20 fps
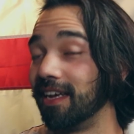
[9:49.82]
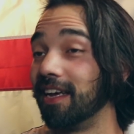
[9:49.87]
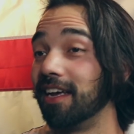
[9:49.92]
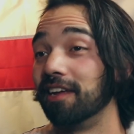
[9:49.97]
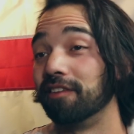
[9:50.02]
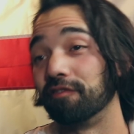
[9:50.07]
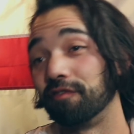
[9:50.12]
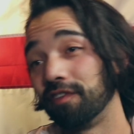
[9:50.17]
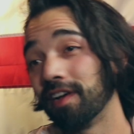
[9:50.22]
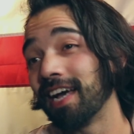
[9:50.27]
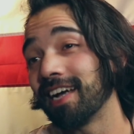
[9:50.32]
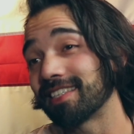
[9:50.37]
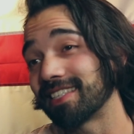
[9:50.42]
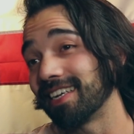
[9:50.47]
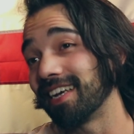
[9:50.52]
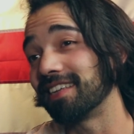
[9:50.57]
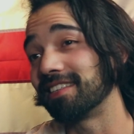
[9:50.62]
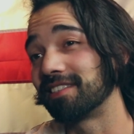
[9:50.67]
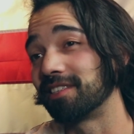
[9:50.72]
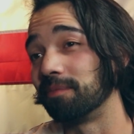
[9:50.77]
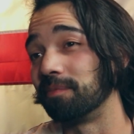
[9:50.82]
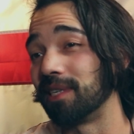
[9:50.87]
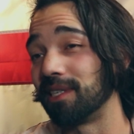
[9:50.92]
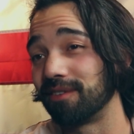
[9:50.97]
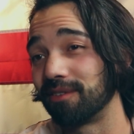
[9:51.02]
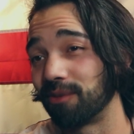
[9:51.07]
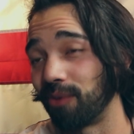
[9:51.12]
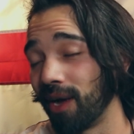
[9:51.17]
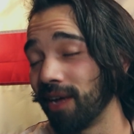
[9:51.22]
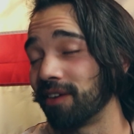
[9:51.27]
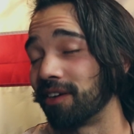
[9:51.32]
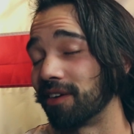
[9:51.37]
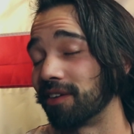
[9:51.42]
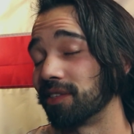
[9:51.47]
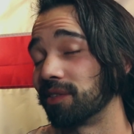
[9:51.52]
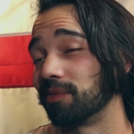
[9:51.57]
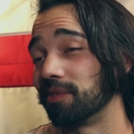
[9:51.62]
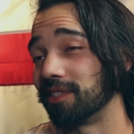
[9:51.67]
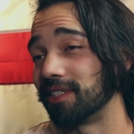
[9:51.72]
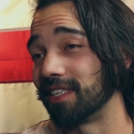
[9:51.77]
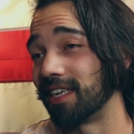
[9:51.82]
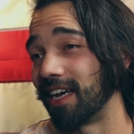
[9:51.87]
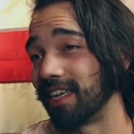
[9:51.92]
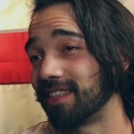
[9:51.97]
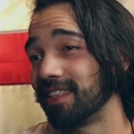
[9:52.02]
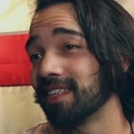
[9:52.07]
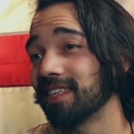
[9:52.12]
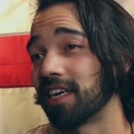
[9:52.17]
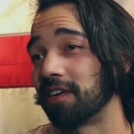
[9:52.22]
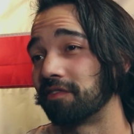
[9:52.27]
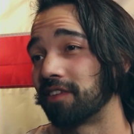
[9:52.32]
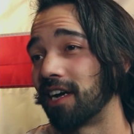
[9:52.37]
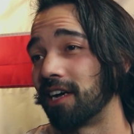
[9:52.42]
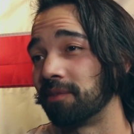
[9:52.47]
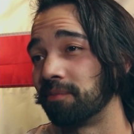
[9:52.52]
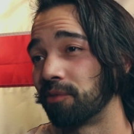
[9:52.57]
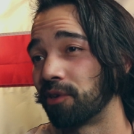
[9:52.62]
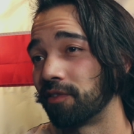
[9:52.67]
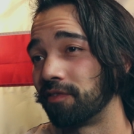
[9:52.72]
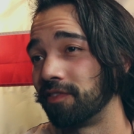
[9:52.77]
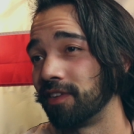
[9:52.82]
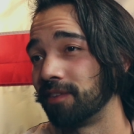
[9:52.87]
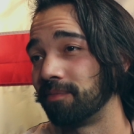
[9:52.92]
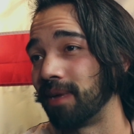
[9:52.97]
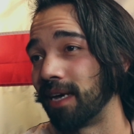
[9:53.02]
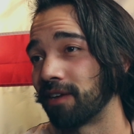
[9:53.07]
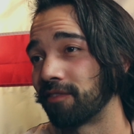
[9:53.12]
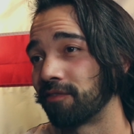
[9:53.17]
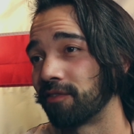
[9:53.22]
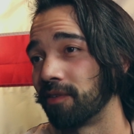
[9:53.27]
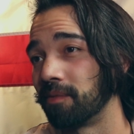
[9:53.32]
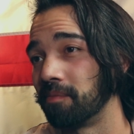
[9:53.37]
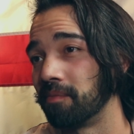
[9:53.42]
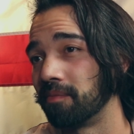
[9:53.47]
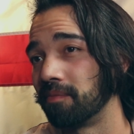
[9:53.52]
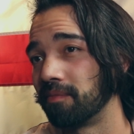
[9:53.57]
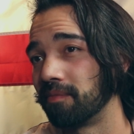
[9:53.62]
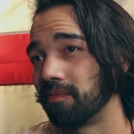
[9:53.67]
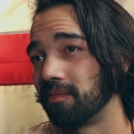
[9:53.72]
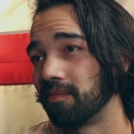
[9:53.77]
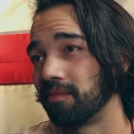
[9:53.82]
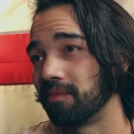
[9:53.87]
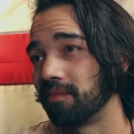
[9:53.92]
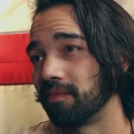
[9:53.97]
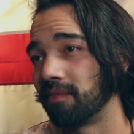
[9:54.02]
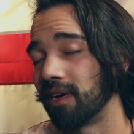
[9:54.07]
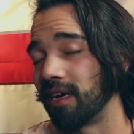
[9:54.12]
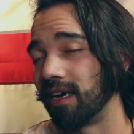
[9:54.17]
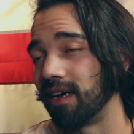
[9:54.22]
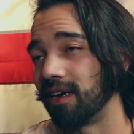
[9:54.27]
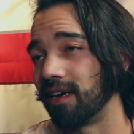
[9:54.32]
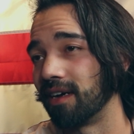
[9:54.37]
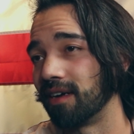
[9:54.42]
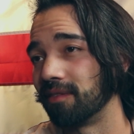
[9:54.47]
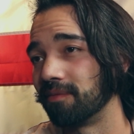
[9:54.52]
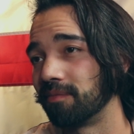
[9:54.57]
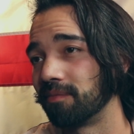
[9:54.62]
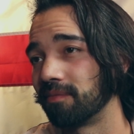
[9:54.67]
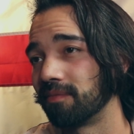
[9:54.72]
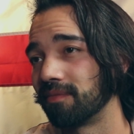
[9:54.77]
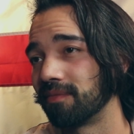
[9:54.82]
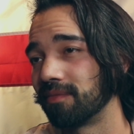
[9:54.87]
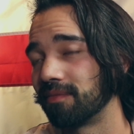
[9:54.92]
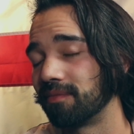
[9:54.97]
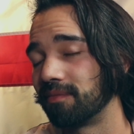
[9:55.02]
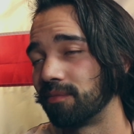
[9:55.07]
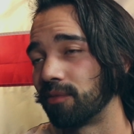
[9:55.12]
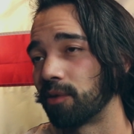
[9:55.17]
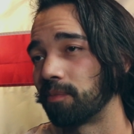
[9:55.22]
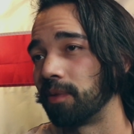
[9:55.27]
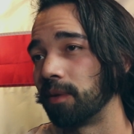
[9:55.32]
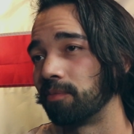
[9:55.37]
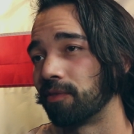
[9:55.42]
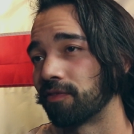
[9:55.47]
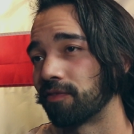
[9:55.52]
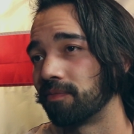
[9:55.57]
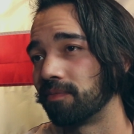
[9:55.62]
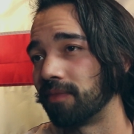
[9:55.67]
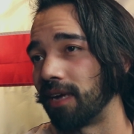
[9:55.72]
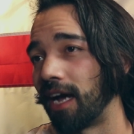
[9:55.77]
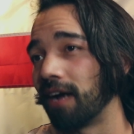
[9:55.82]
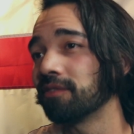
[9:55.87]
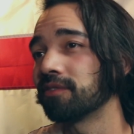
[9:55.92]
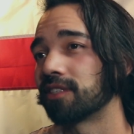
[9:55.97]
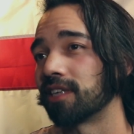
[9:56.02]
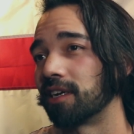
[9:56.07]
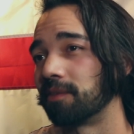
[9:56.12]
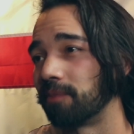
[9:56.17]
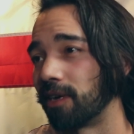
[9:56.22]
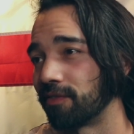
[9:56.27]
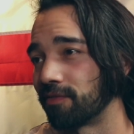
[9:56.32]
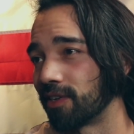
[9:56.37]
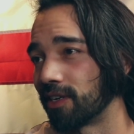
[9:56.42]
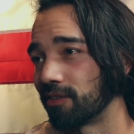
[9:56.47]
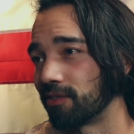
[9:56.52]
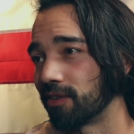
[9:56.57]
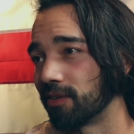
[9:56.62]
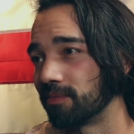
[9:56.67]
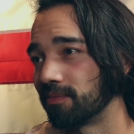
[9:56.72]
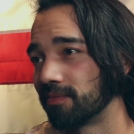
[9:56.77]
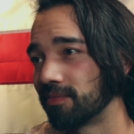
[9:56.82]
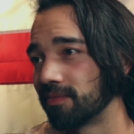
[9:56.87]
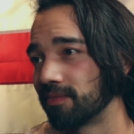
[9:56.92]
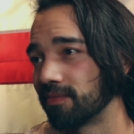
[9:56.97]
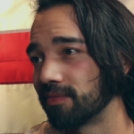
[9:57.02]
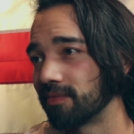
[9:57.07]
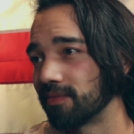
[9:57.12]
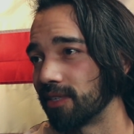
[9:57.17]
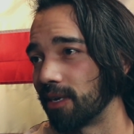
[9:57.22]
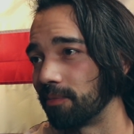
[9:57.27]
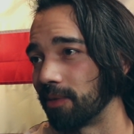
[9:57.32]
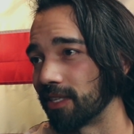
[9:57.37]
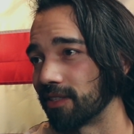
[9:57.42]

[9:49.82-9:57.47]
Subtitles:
In fact, to be quite honest with you, I think I've gotten more feedback from more people outside of my friend group about